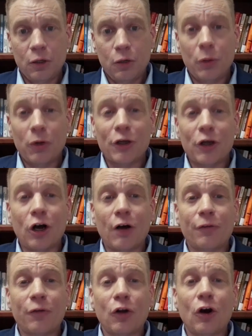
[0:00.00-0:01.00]
We want to
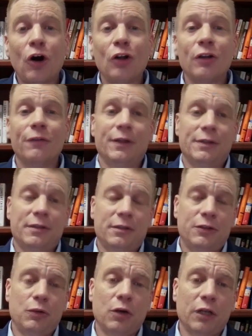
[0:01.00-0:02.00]
offer all of this
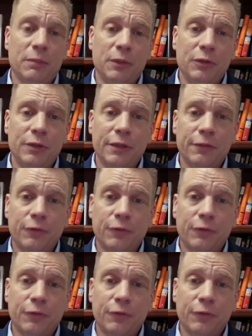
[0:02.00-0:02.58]
to our community of